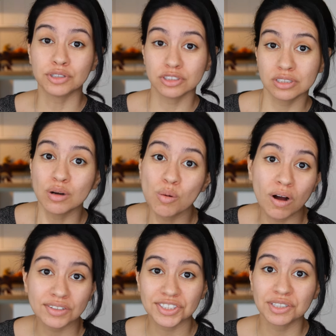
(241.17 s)
you're still
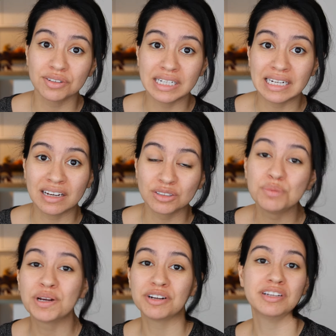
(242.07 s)
watching right now,
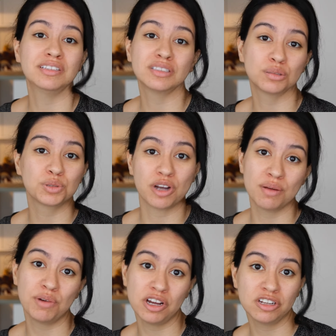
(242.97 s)
you better hit the
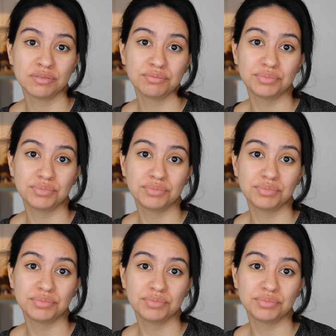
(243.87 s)
subscribe button,